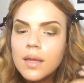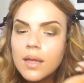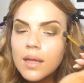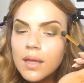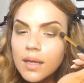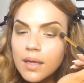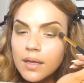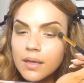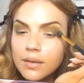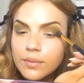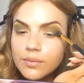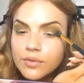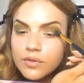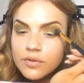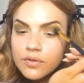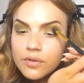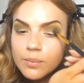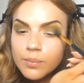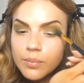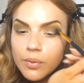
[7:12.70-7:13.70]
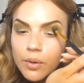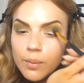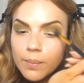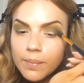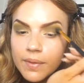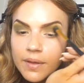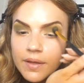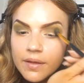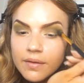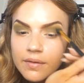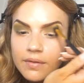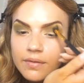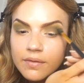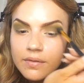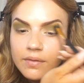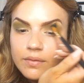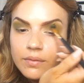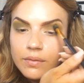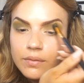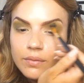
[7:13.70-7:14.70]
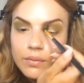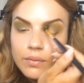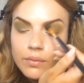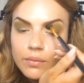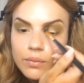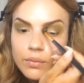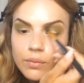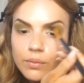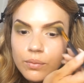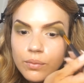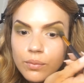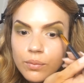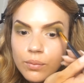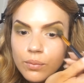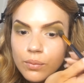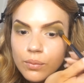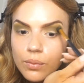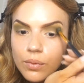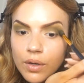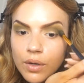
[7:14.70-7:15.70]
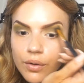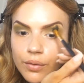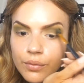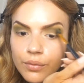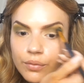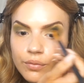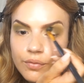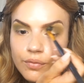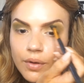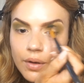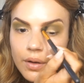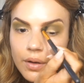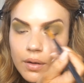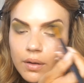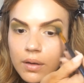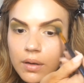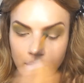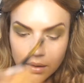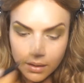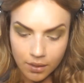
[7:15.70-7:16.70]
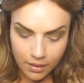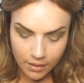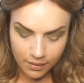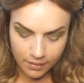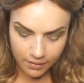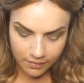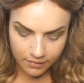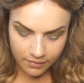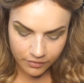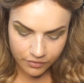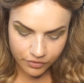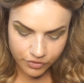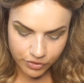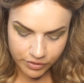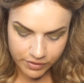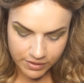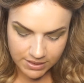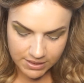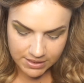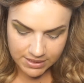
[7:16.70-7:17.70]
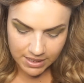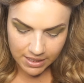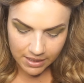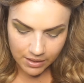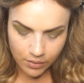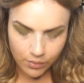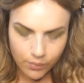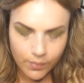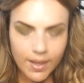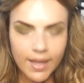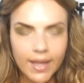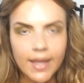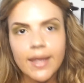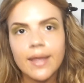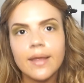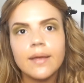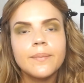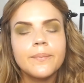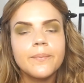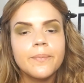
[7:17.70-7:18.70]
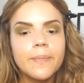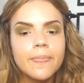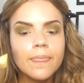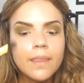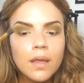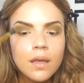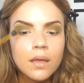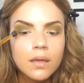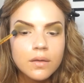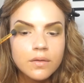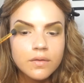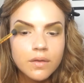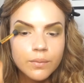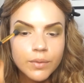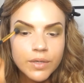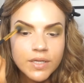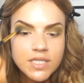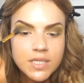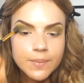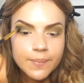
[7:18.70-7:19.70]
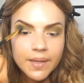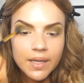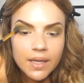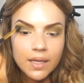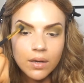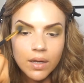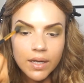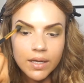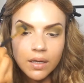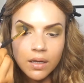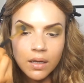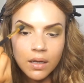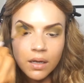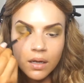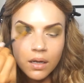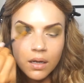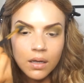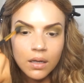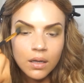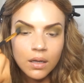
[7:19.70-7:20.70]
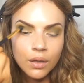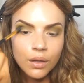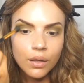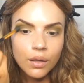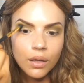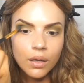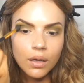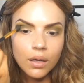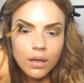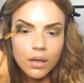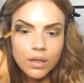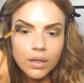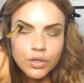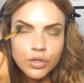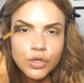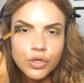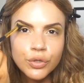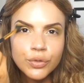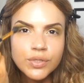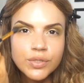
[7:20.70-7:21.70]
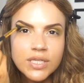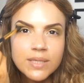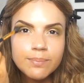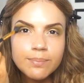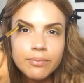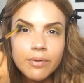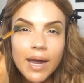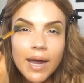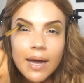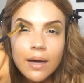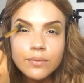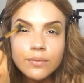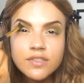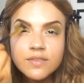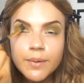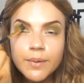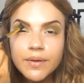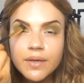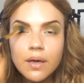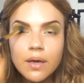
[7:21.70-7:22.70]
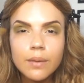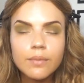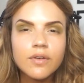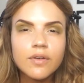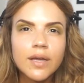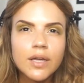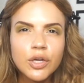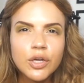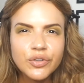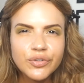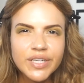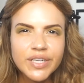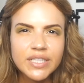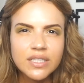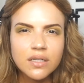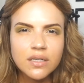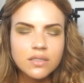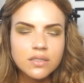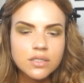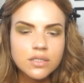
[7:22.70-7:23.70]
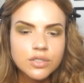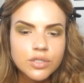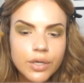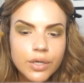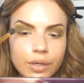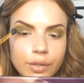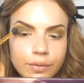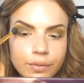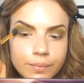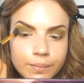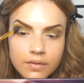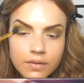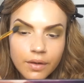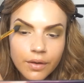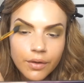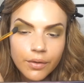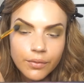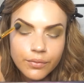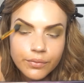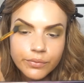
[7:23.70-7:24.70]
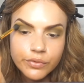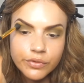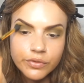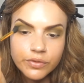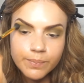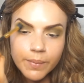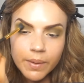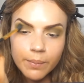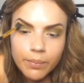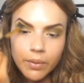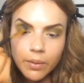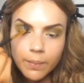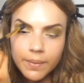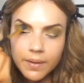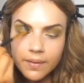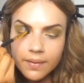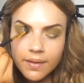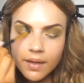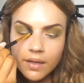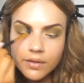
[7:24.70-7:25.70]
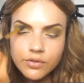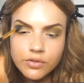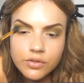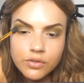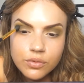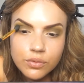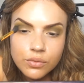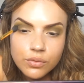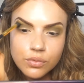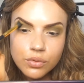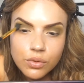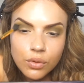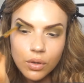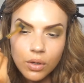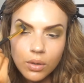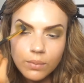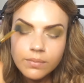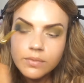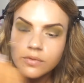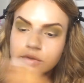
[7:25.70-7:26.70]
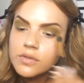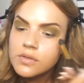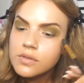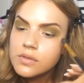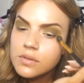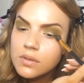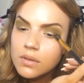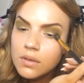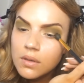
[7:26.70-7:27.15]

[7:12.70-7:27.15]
and I'm just going to pop this all over. And this is just to take away, because I want it to be like a nudie brown smoky eye with like a green undertone. So just by popping that just on top, just